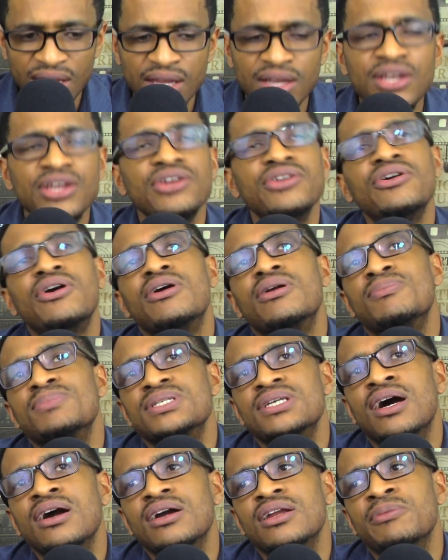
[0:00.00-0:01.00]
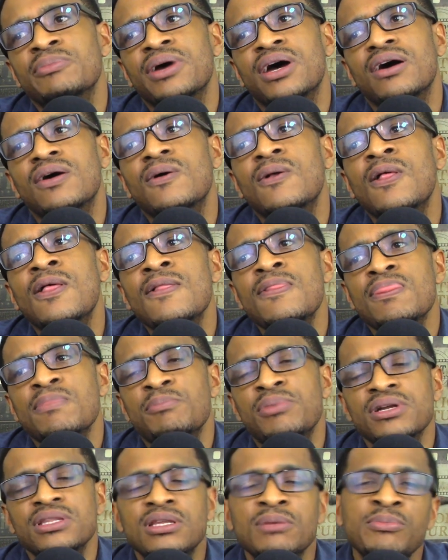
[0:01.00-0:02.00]
You know what I'm talking about.
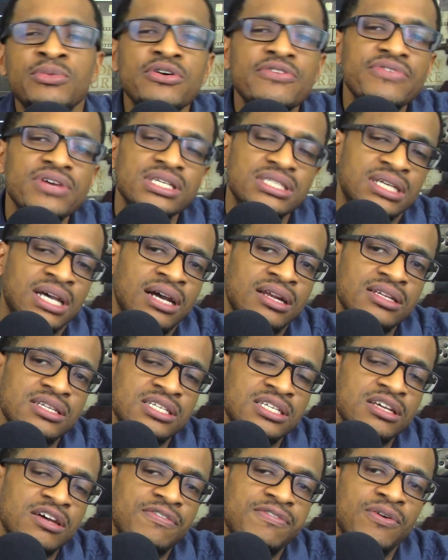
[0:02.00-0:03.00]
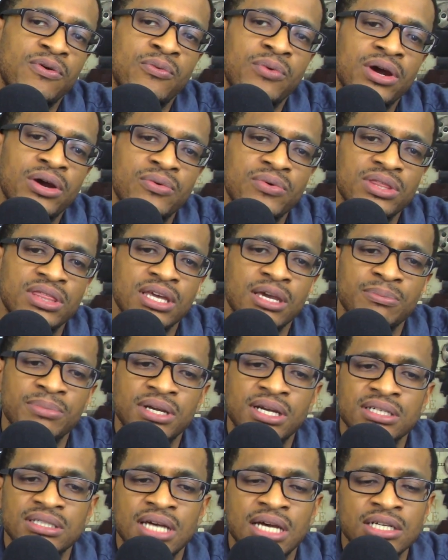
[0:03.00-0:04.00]
But the movie is kind of self-aware with that,
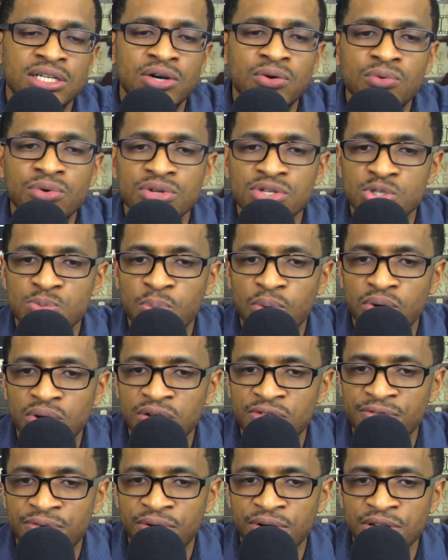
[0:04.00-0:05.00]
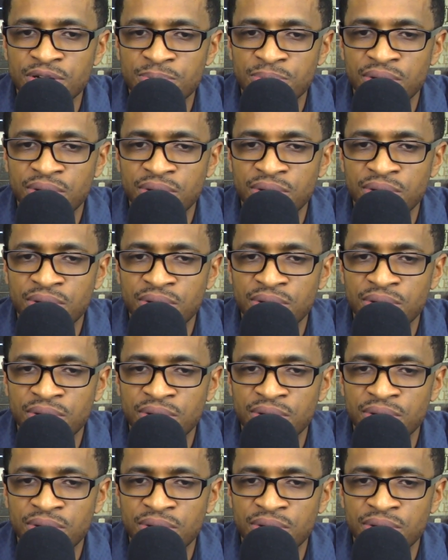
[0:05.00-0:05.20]
because I don't want to spoil it for you.